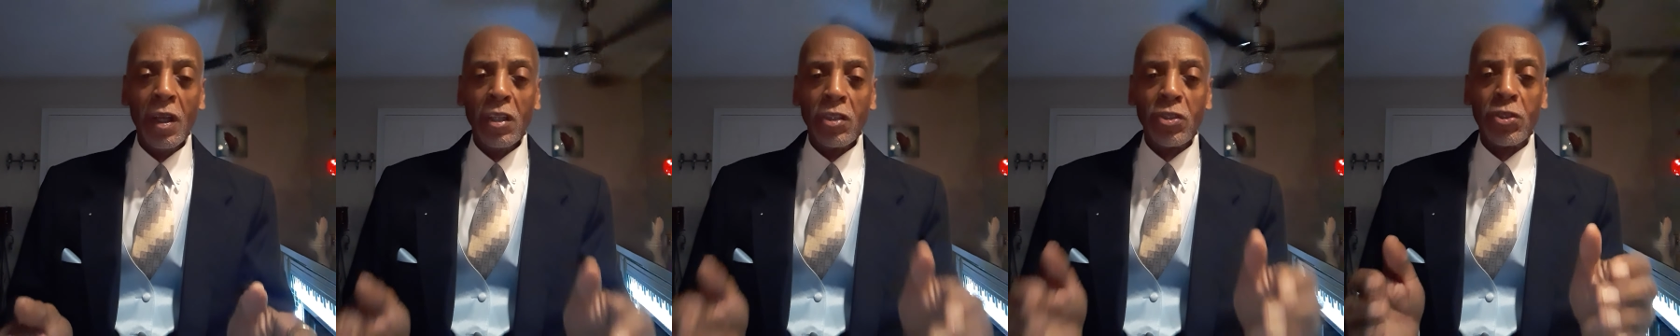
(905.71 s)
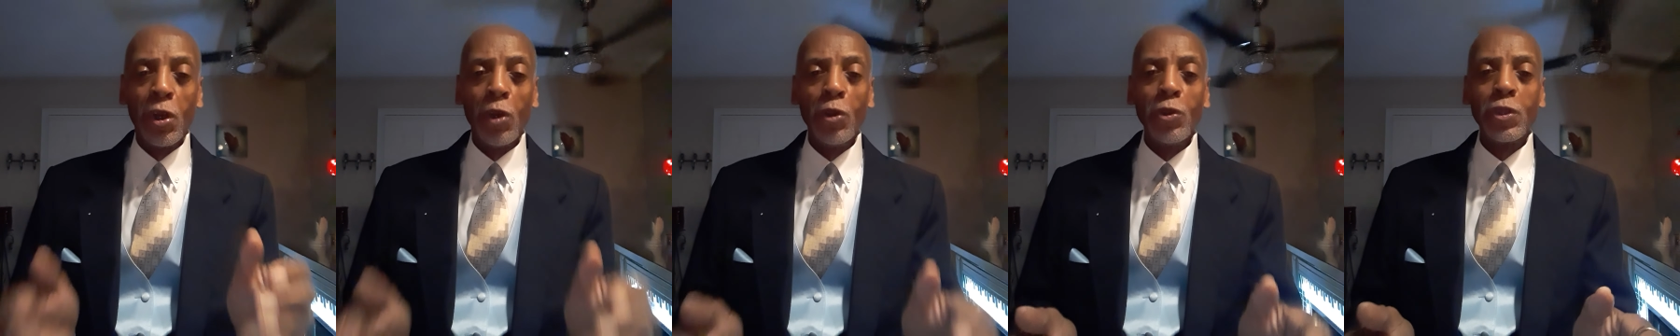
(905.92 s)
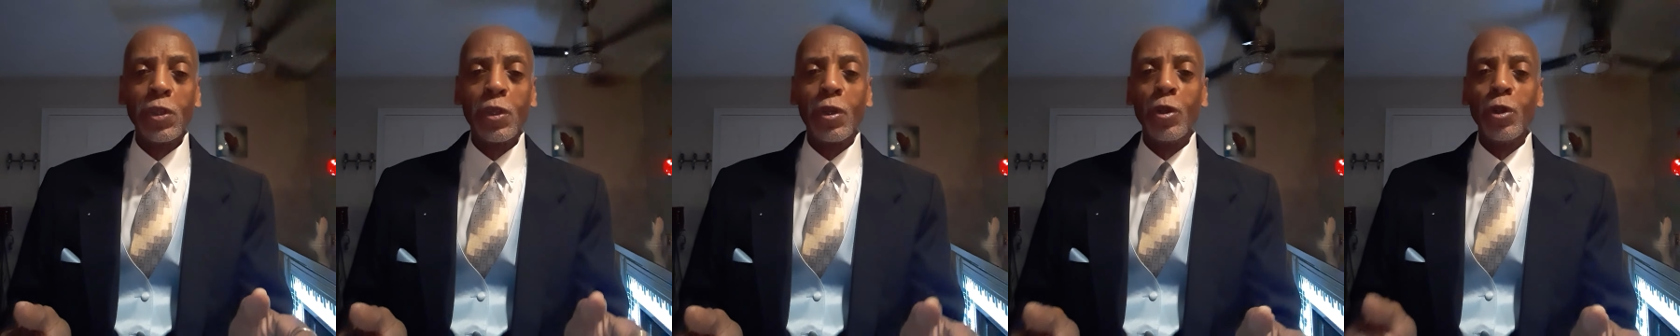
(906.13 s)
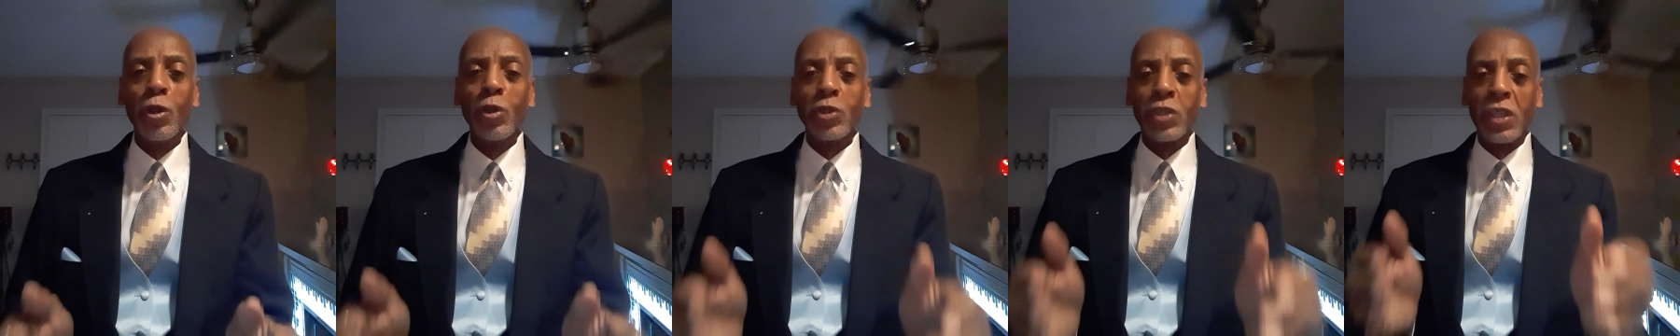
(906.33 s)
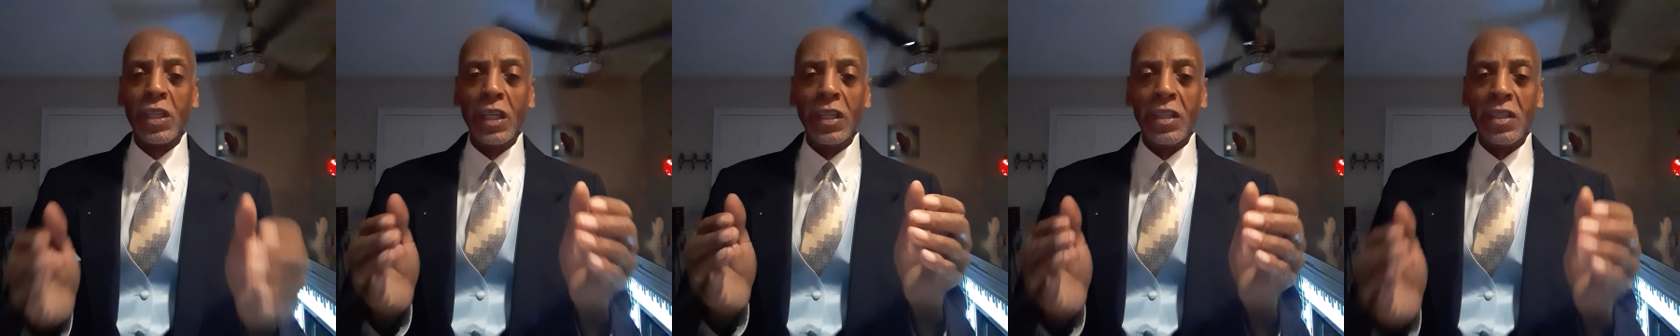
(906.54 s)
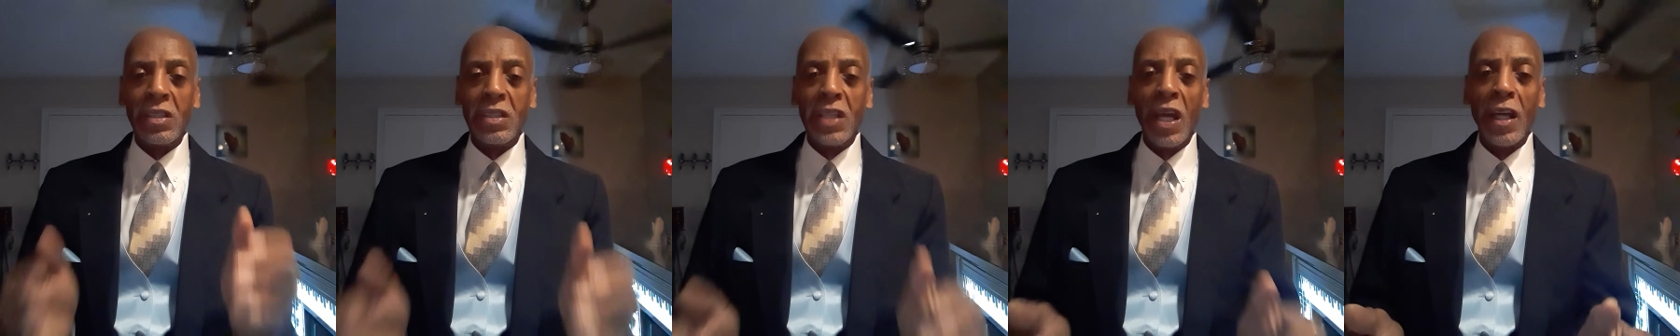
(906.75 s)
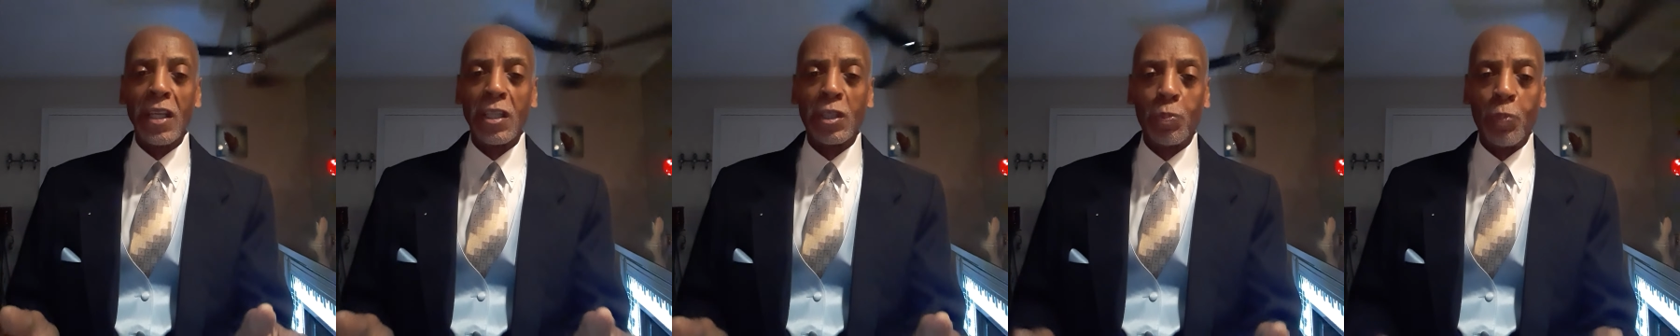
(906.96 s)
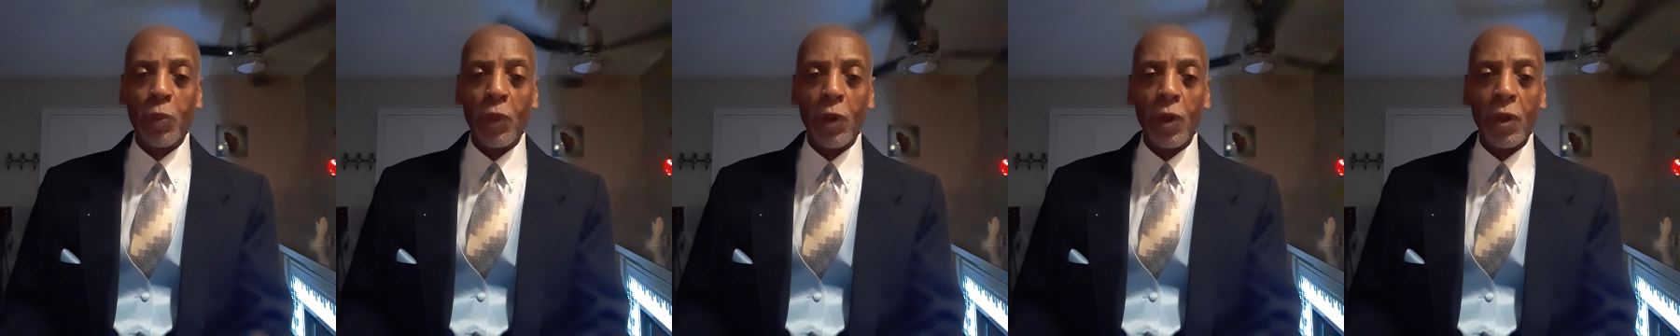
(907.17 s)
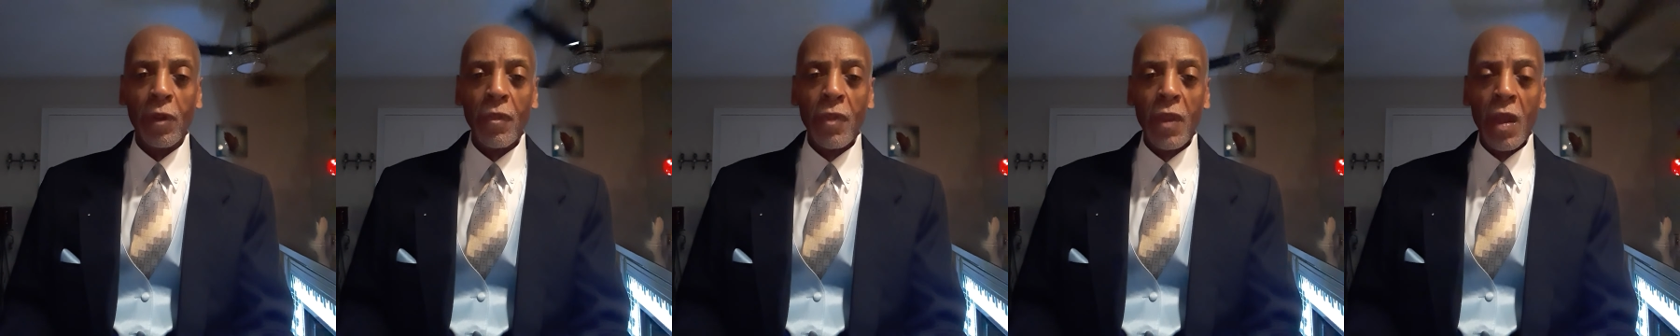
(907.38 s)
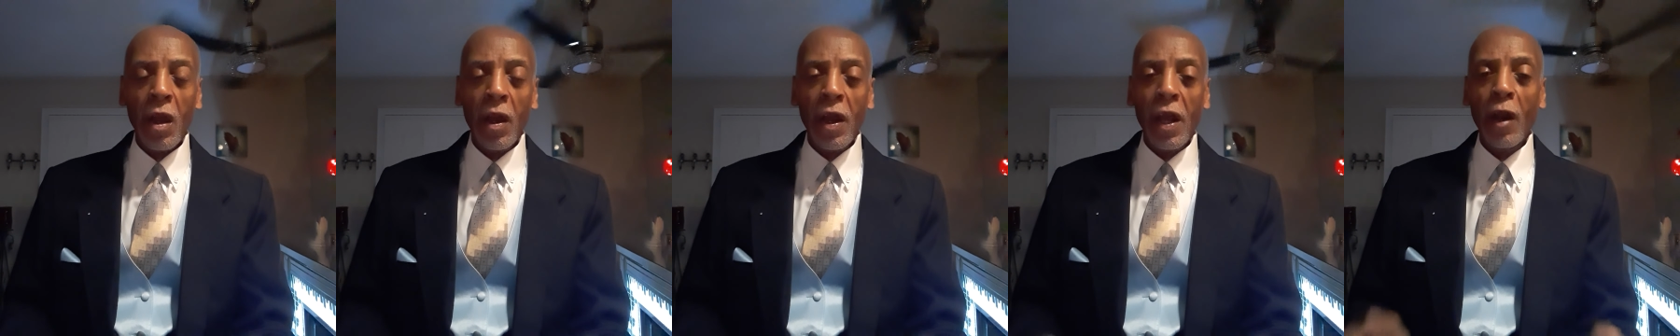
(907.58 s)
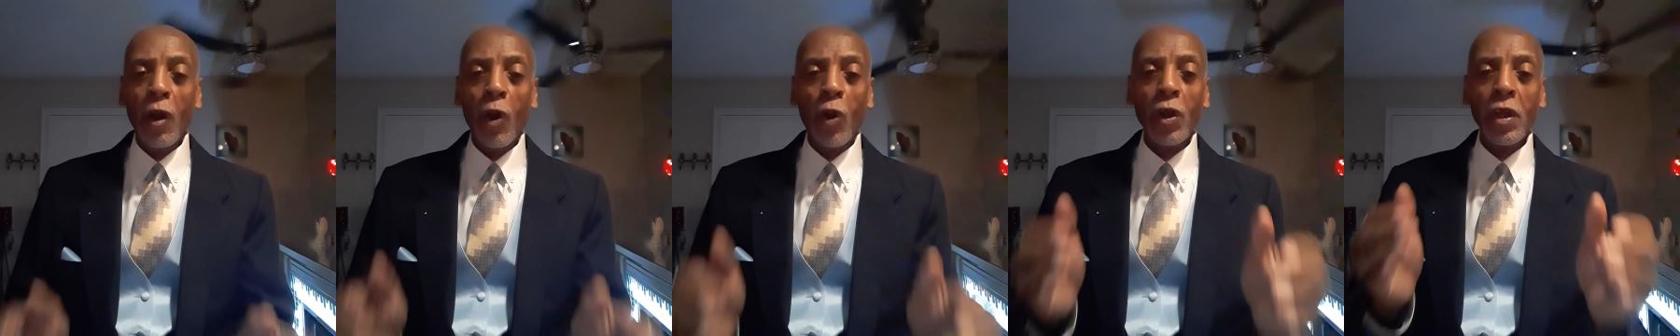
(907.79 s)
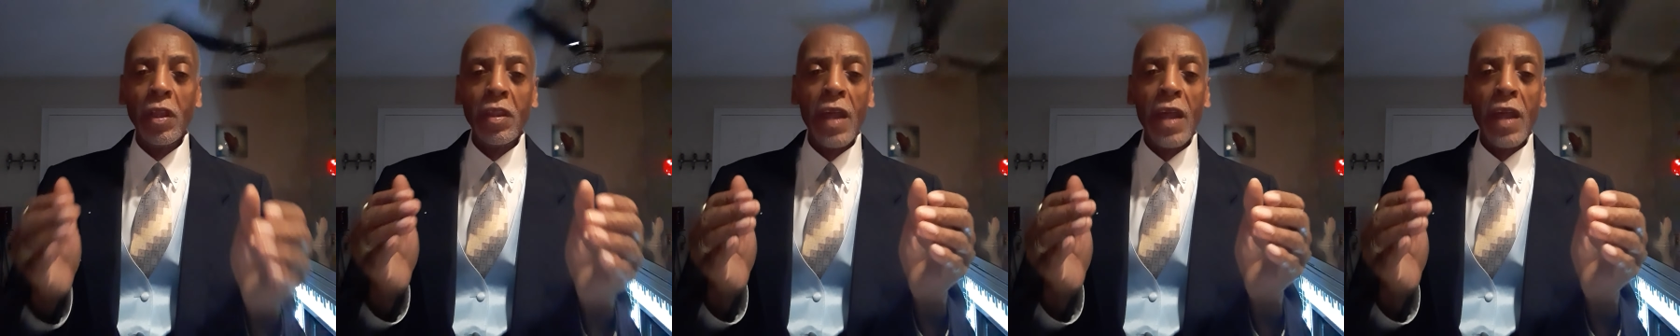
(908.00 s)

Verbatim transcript: Church girls get desperate. And only